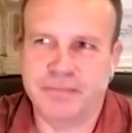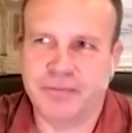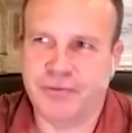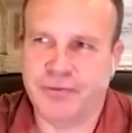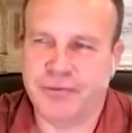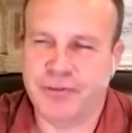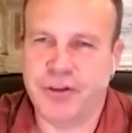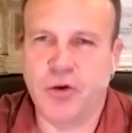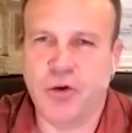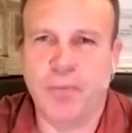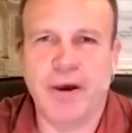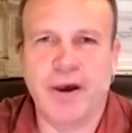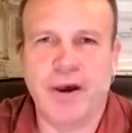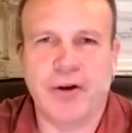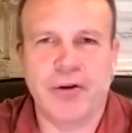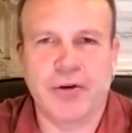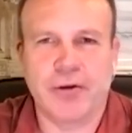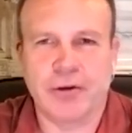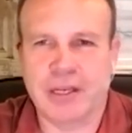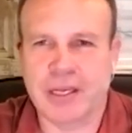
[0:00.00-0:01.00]
feel
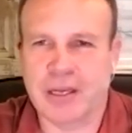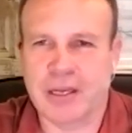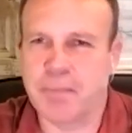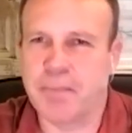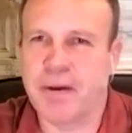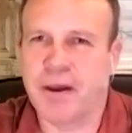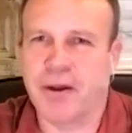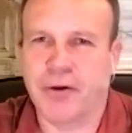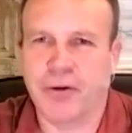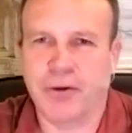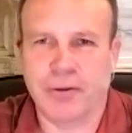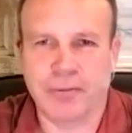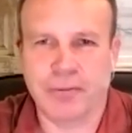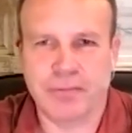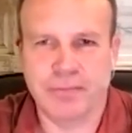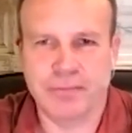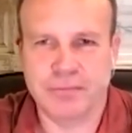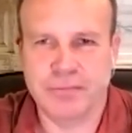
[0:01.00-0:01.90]
better, get better,